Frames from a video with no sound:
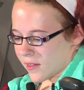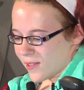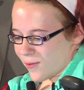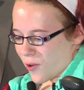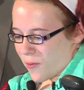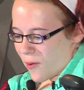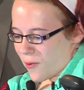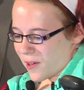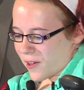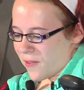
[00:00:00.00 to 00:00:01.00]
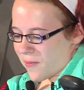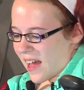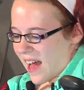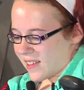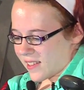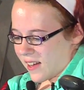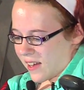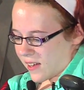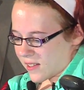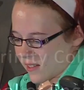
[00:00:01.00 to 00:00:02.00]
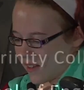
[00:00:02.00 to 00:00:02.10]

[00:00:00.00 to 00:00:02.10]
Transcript: This robot will become my hands and legs.